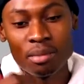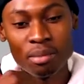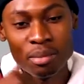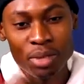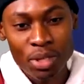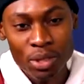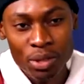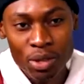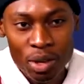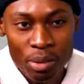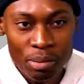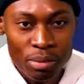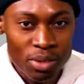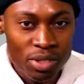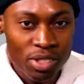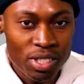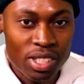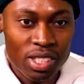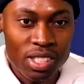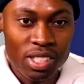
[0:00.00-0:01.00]
make sure our
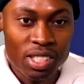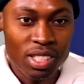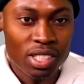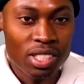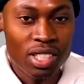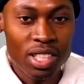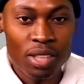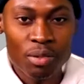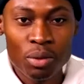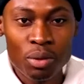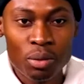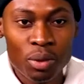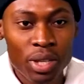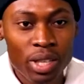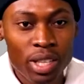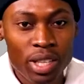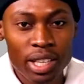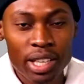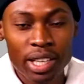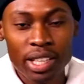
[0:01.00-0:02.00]
music is just
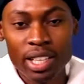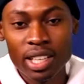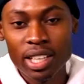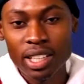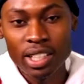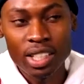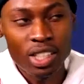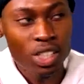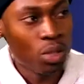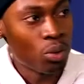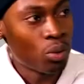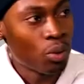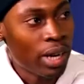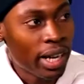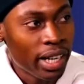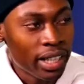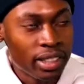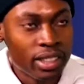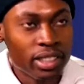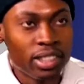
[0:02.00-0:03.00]
everywhere, like
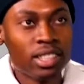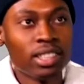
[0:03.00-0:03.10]
nationwide.